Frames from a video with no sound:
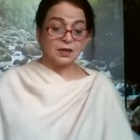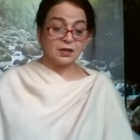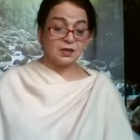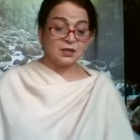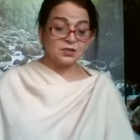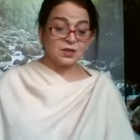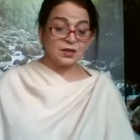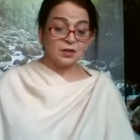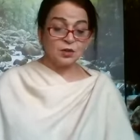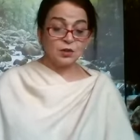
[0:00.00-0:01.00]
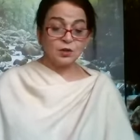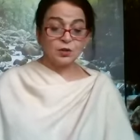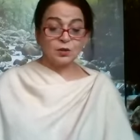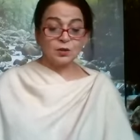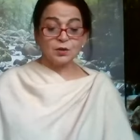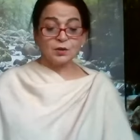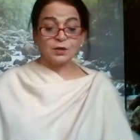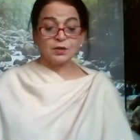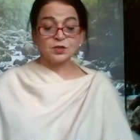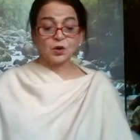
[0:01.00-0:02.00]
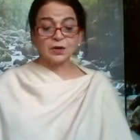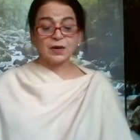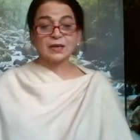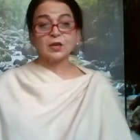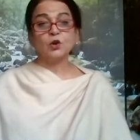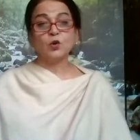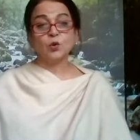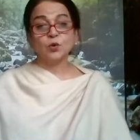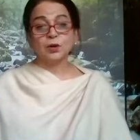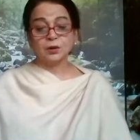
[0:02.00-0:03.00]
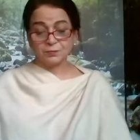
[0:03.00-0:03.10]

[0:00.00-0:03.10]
And he said, it's called like a log.